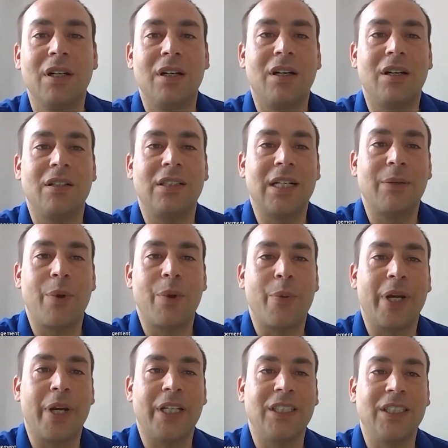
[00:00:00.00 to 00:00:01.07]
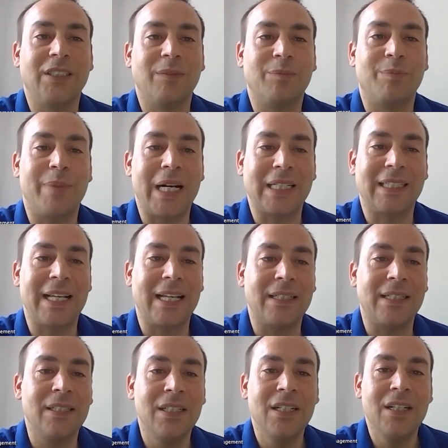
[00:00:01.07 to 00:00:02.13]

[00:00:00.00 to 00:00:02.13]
that we were getting back then.